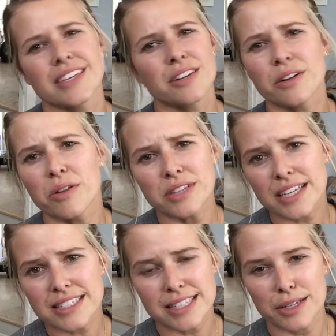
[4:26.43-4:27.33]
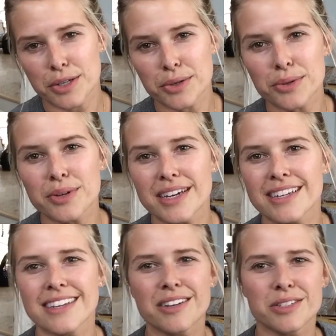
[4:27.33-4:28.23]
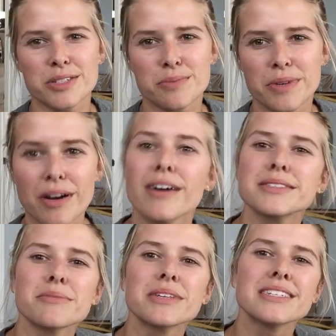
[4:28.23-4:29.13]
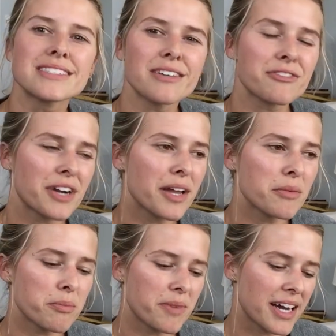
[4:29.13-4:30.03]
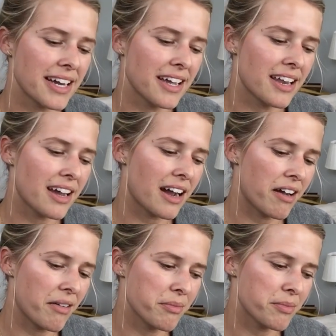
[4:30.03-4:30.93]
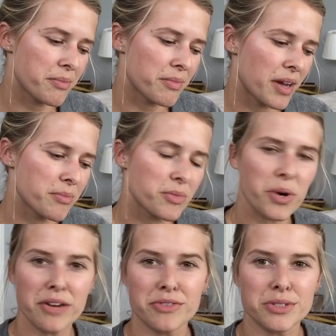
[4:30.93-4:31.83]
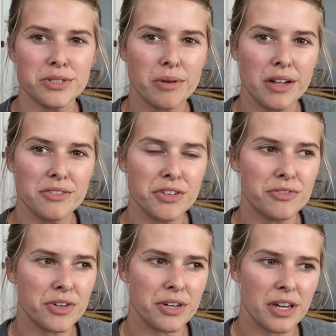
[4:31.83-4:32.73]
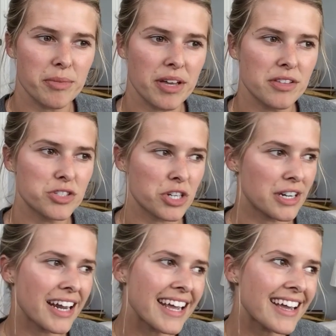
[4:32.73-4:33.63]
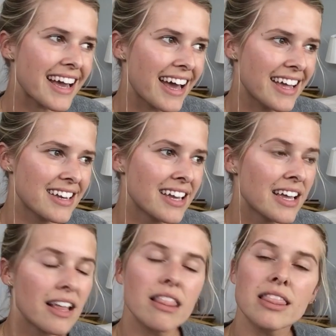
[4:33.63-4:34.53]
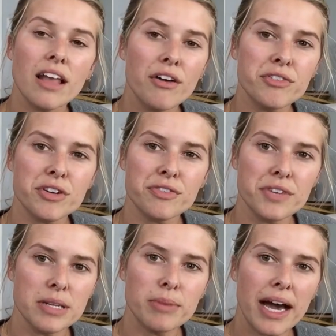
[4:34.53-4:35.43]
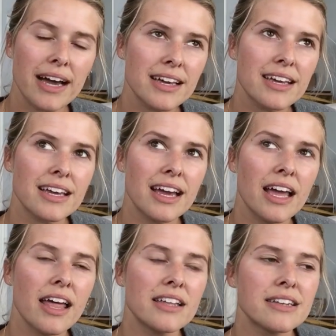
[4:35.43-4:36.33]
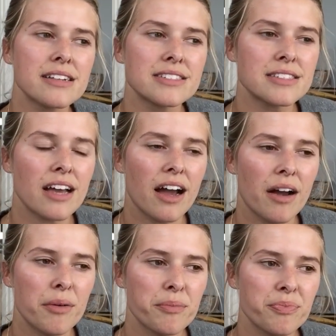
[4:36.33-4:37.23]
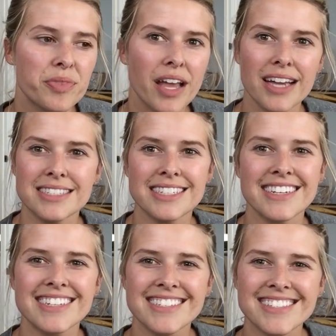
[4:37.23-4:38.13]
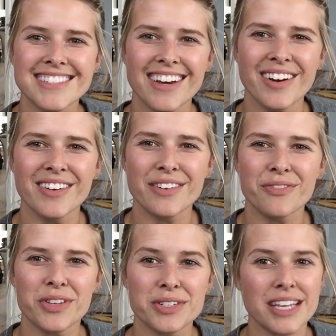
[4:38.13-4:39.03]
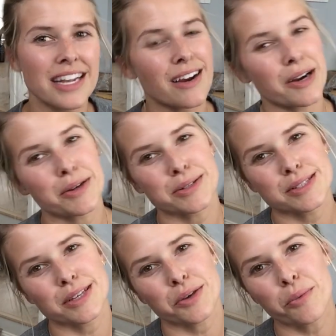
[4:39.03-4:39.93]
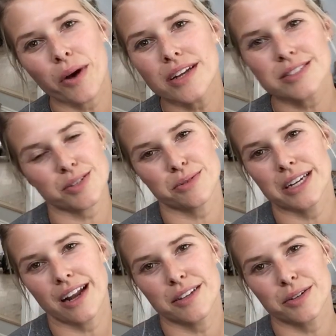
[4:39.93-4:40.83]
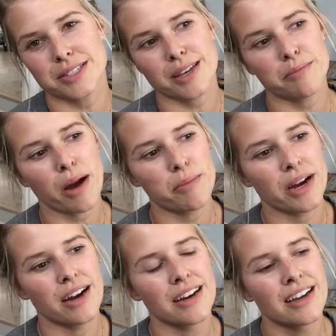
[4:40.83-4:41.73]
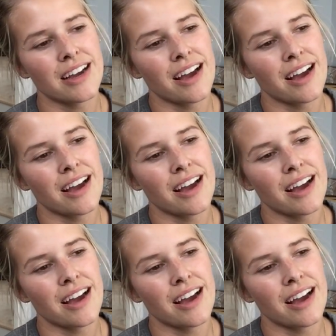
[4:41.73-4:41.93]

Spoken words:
It'll only continue, and it'll just be called something different, but I'm grateful to all of you for coming on the journey, and love your feedback and ideas. So if there's any articles that you want to read on Your Zen Mama,